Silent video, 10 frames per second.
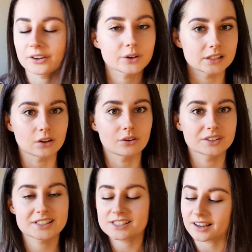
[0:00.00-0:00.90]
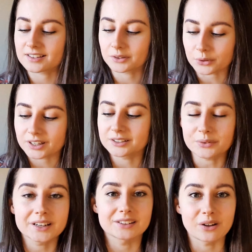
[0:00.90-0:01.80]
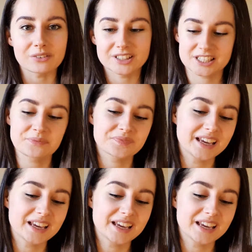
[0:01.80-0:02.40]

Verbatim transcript: I really love it. I really love it.